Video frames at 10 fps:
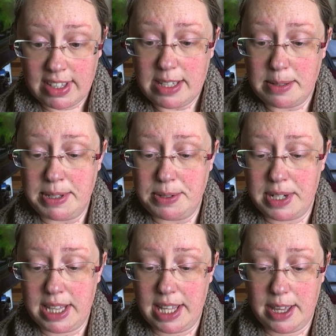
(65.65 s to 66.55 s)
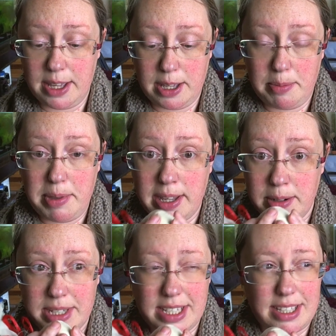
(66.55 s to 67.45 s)
It smells really herby and a
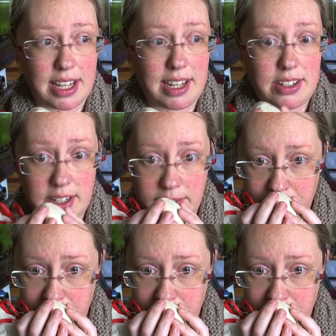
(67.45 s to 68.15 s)
bit sagey.